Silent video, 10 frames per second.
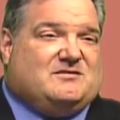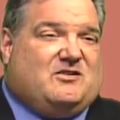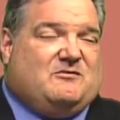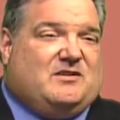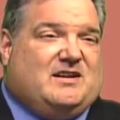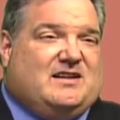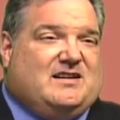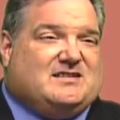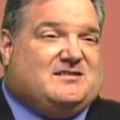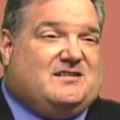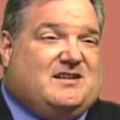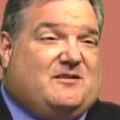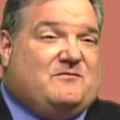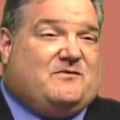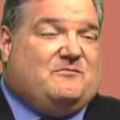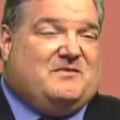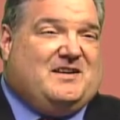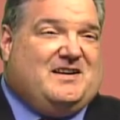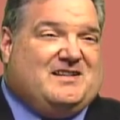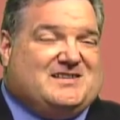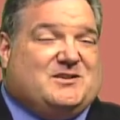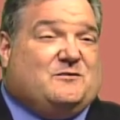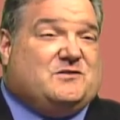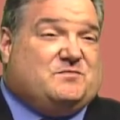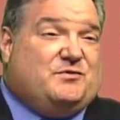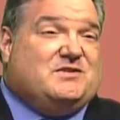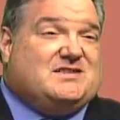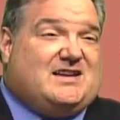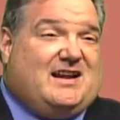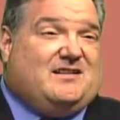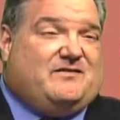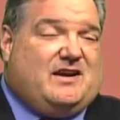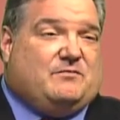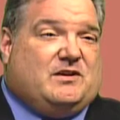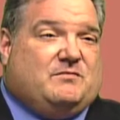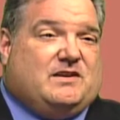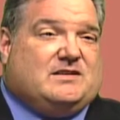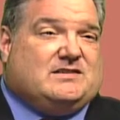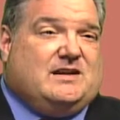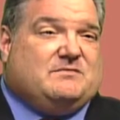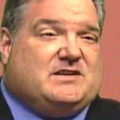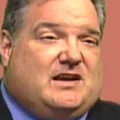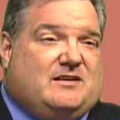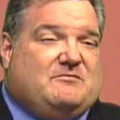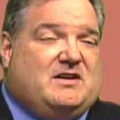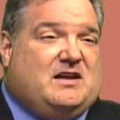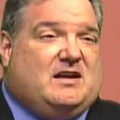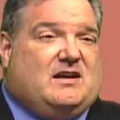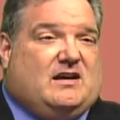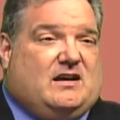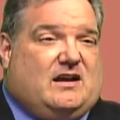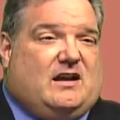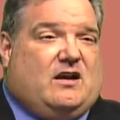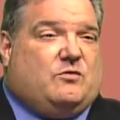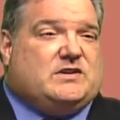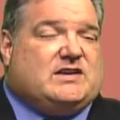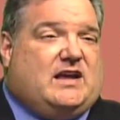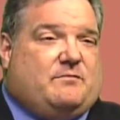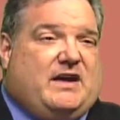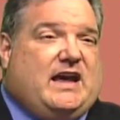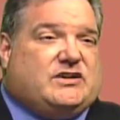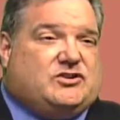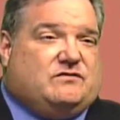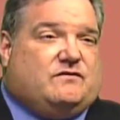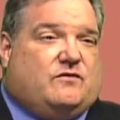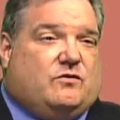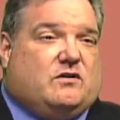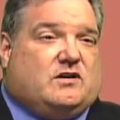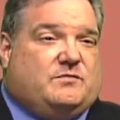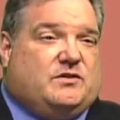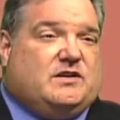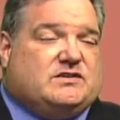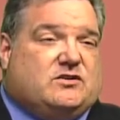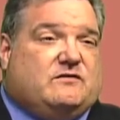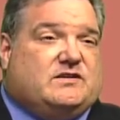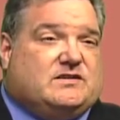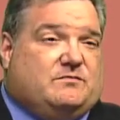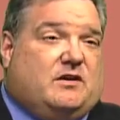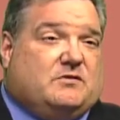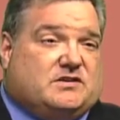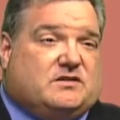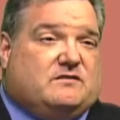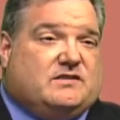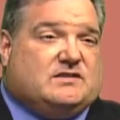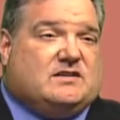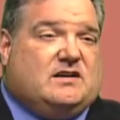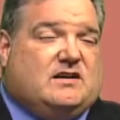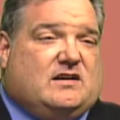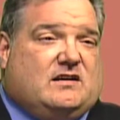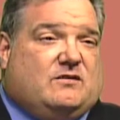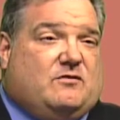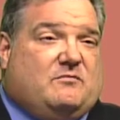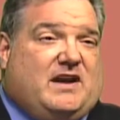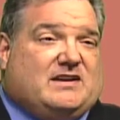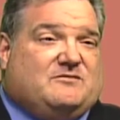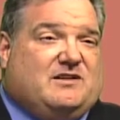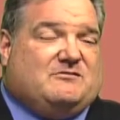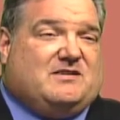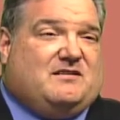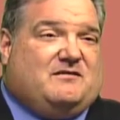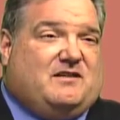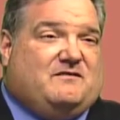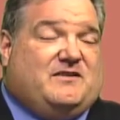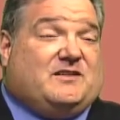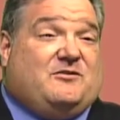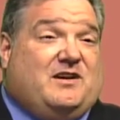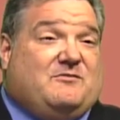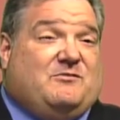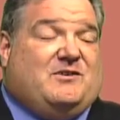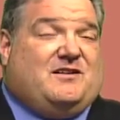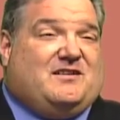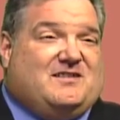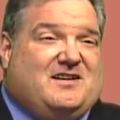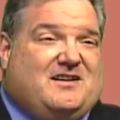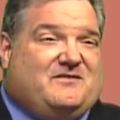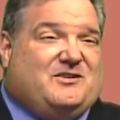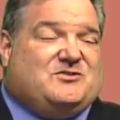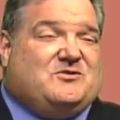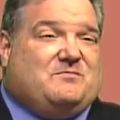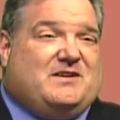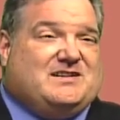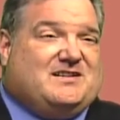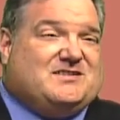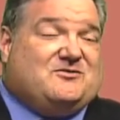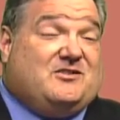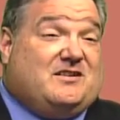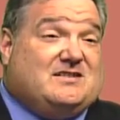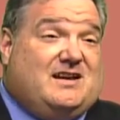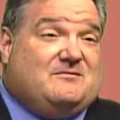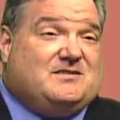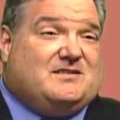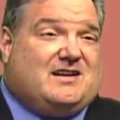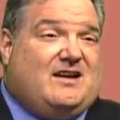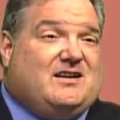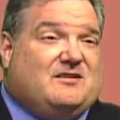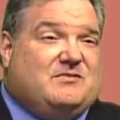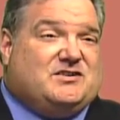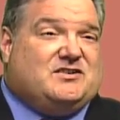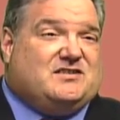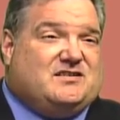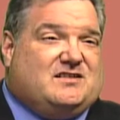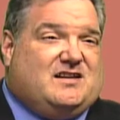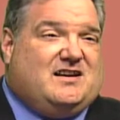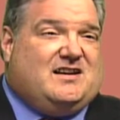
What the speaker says: So I really didn't necessarily come from the silver spoon side of the family, but at the same time, I always had a passion for community service and public service. Going back to when I was in fifth grade, we went on a field trip, I tell the story all the time, to the county commission